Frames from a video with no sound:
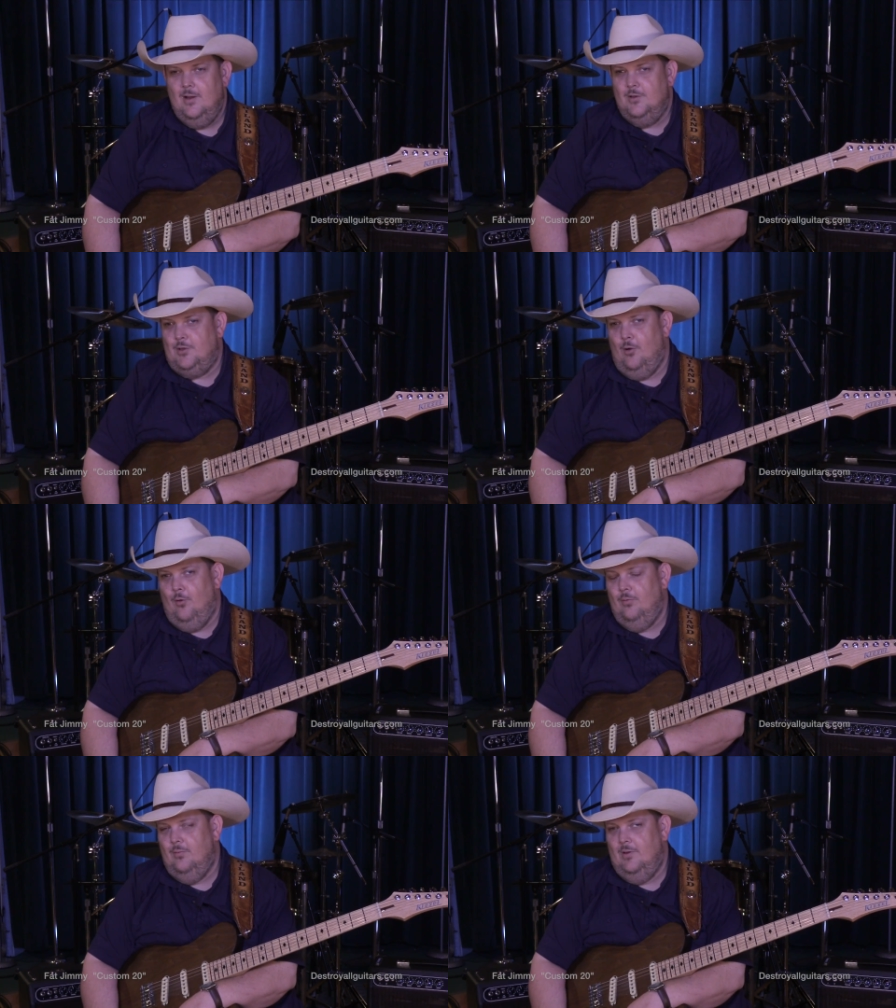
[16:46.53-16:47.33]

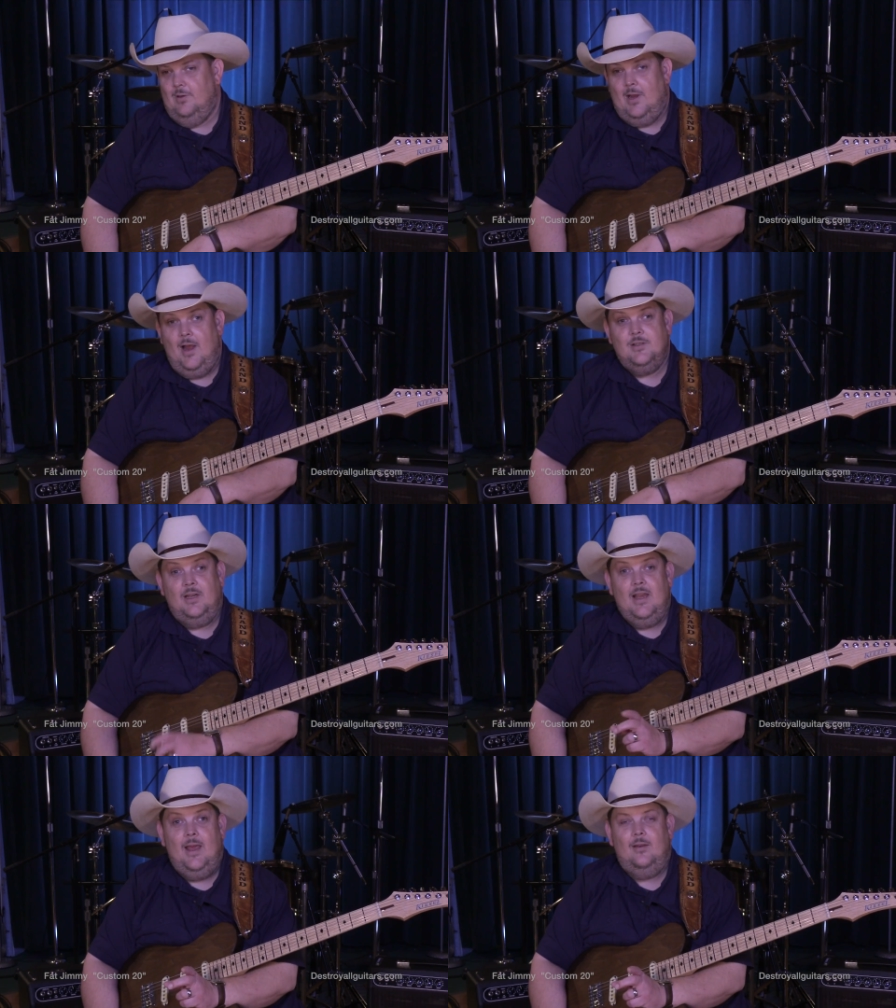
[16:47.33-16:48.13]
So, guys,
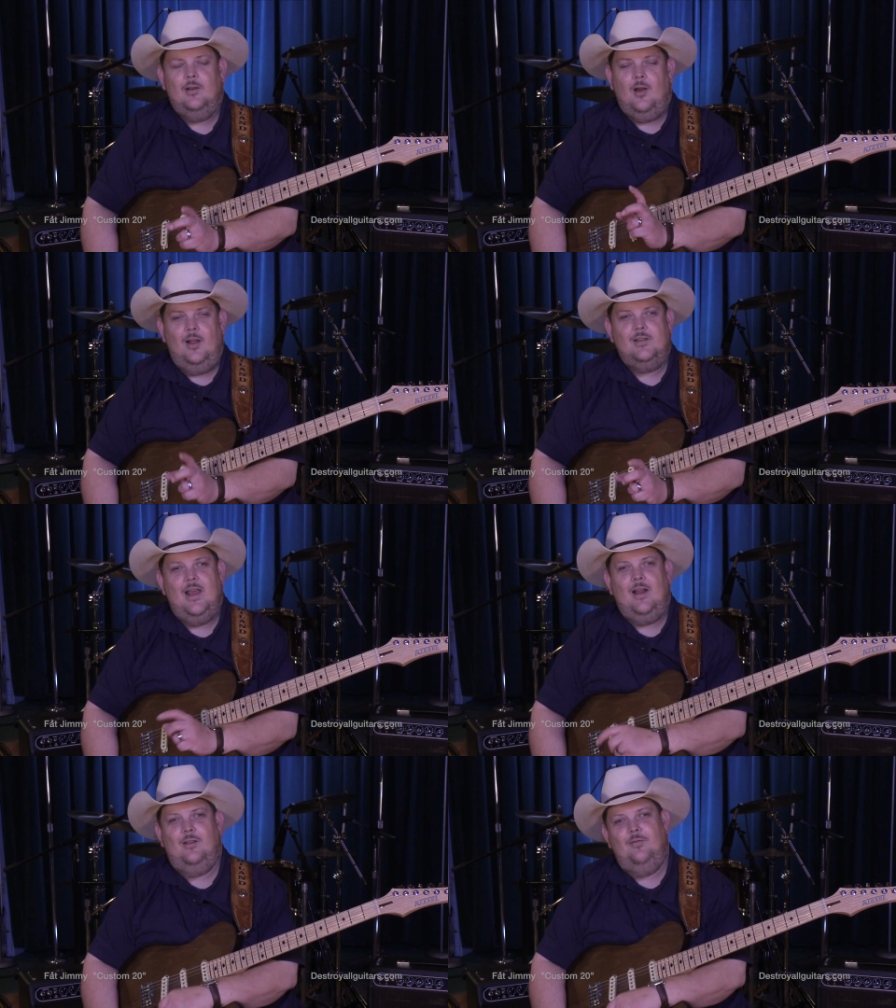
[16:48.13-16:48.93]
again,
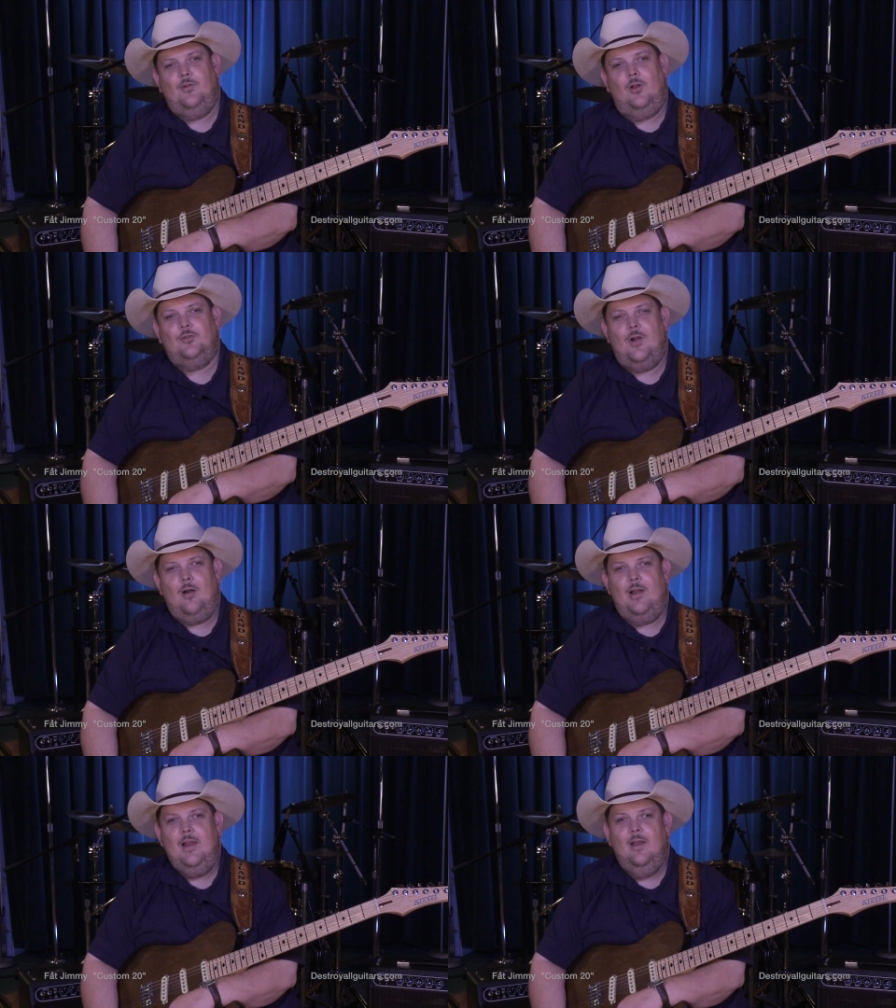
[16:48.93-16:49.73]
contact Cliff
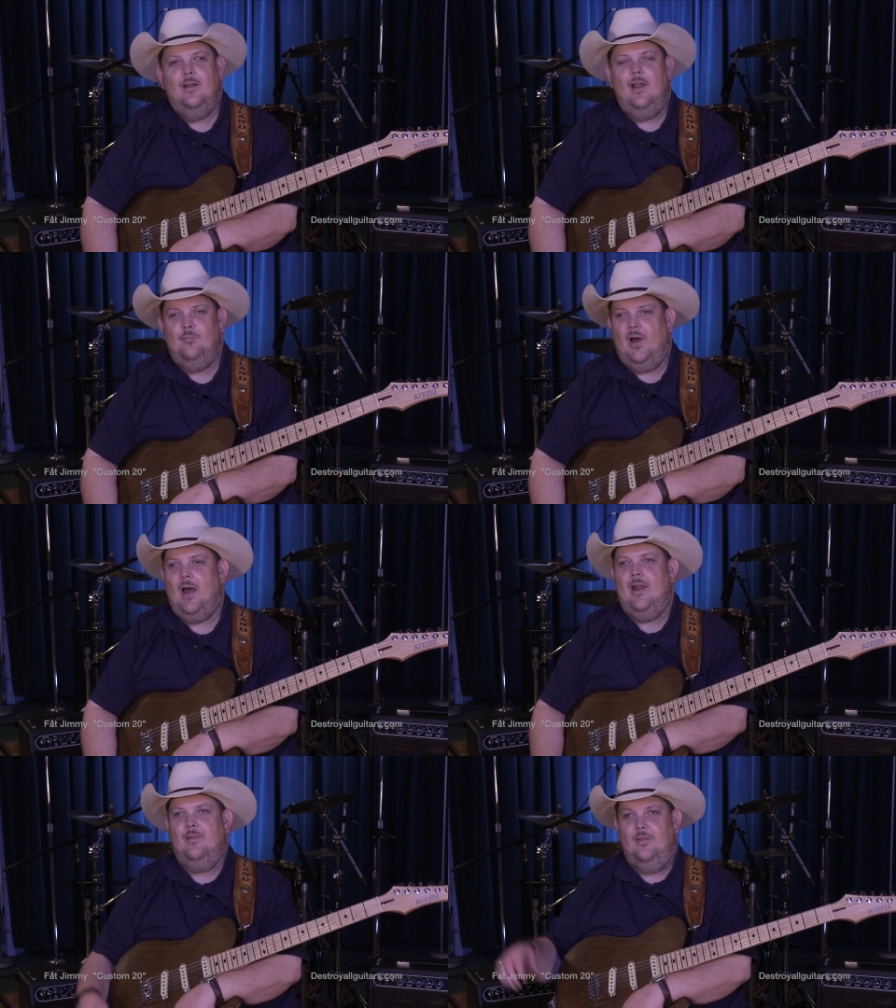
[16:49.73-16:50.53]
Coltrary and
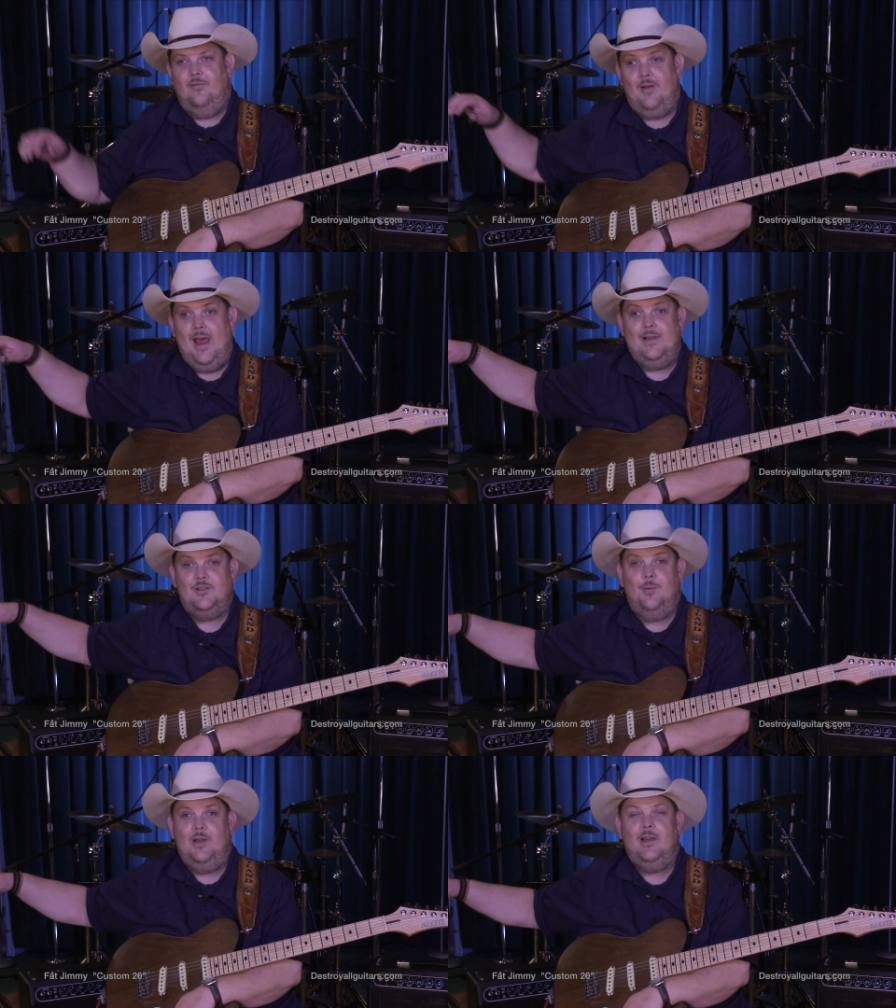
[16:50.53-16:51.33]
buy the Fat
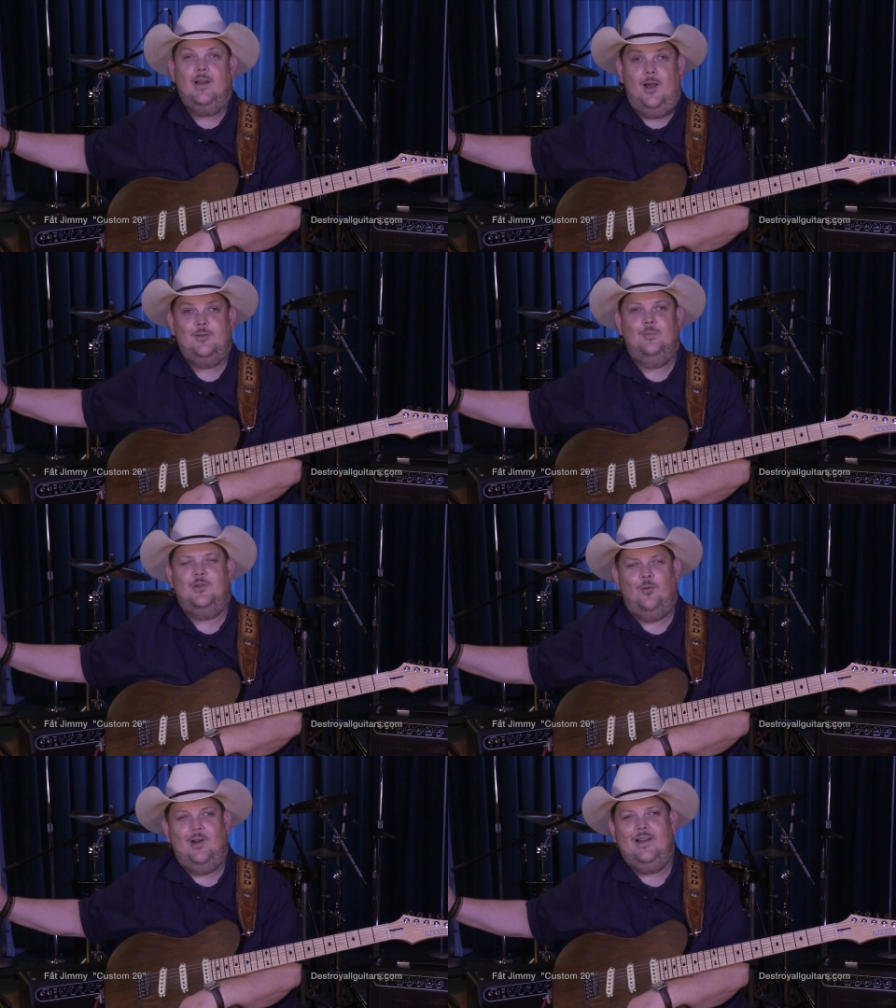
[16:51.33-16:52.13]
Jimmy Custom
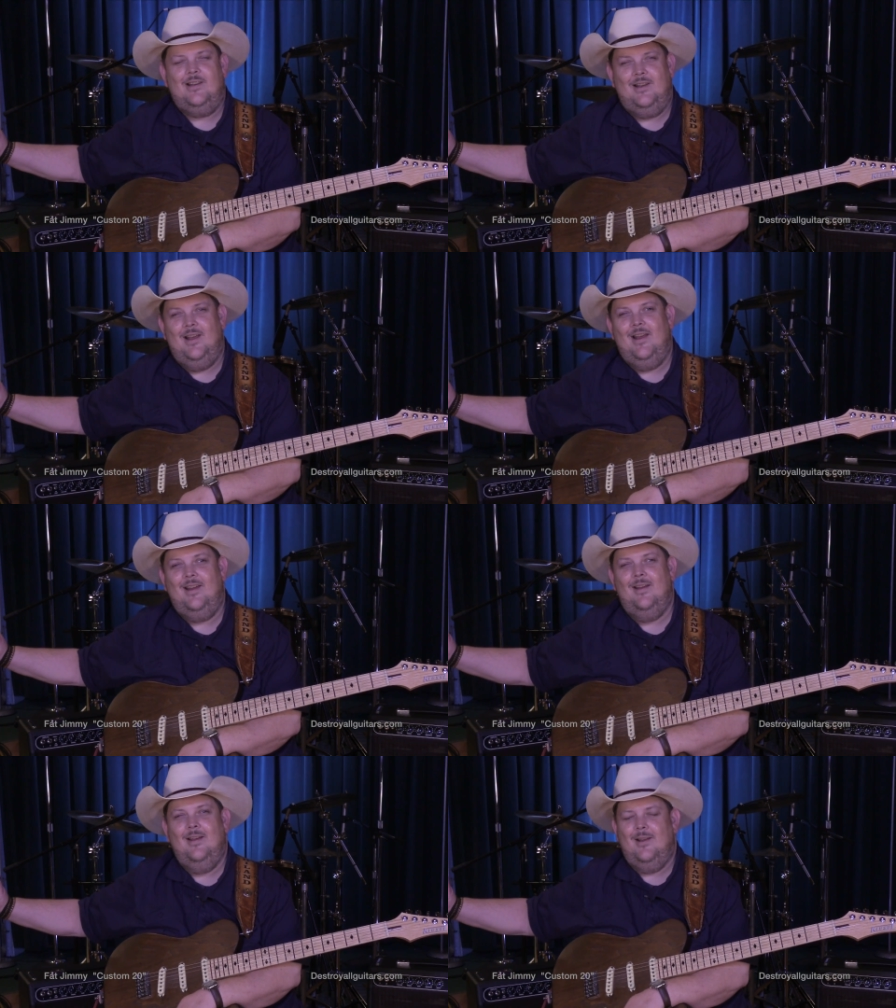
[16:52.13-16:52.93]
20 today.
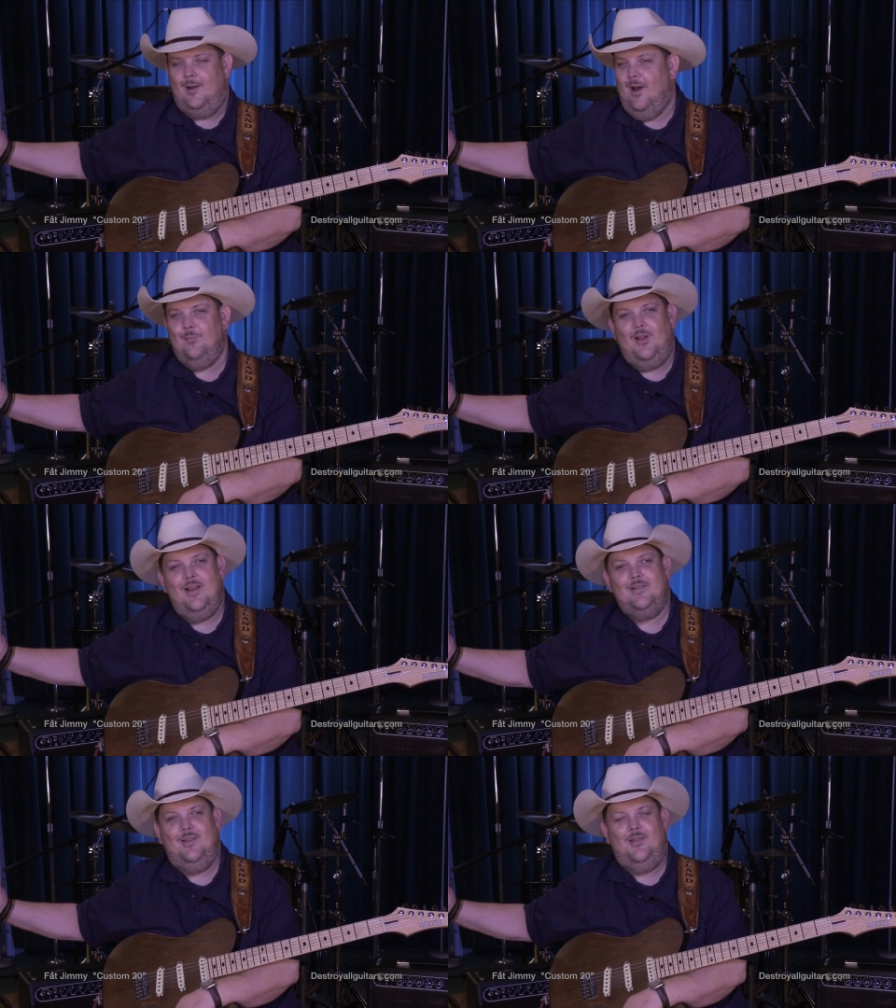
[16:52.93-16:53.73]
God
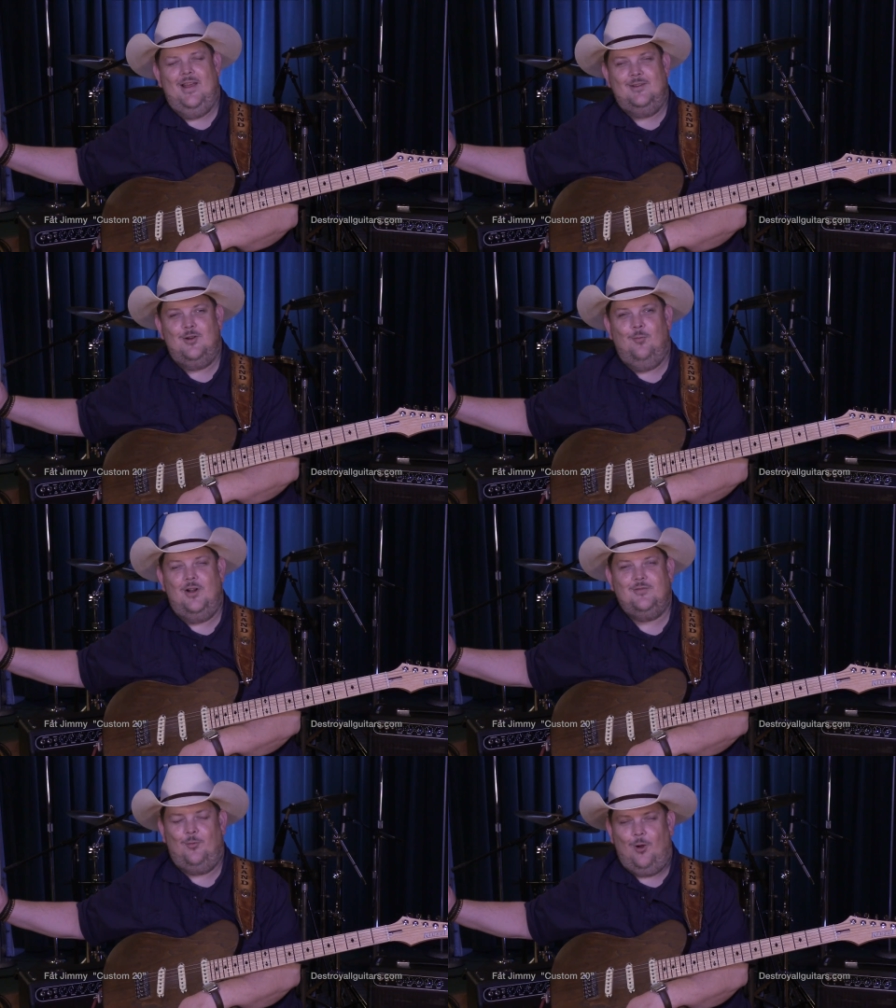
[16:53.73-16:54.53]
bless, and thanks so
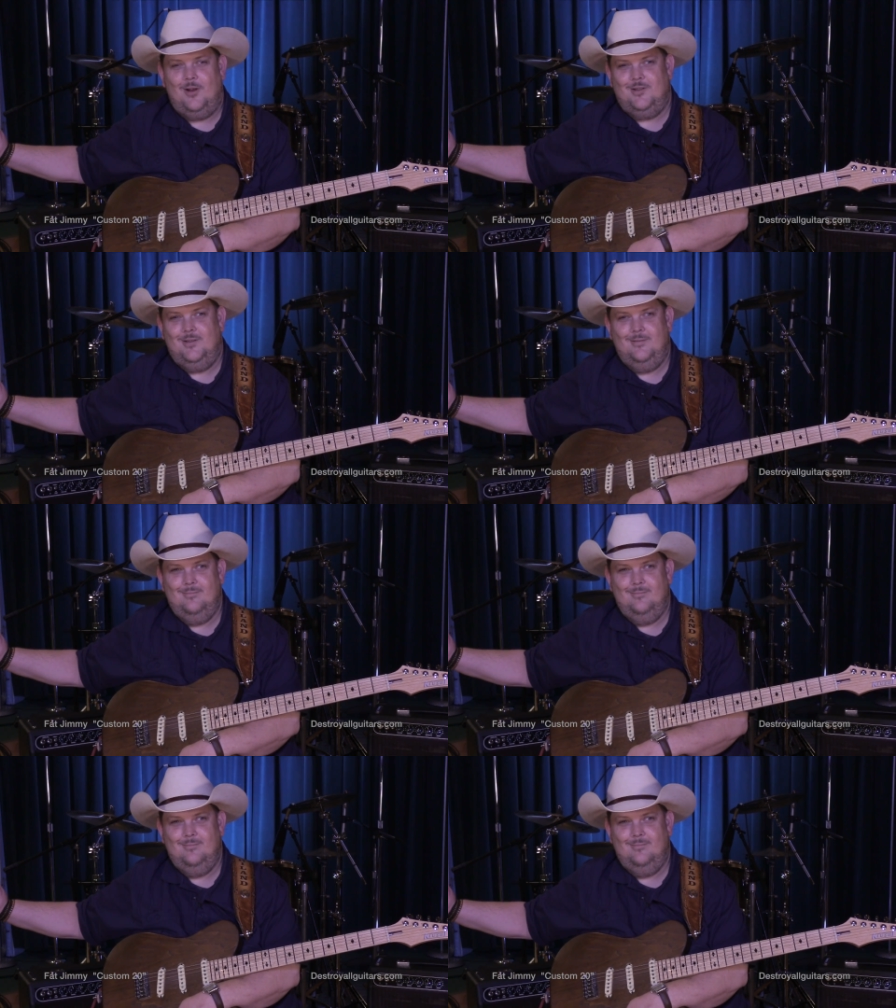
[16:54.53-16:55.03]
much for watching.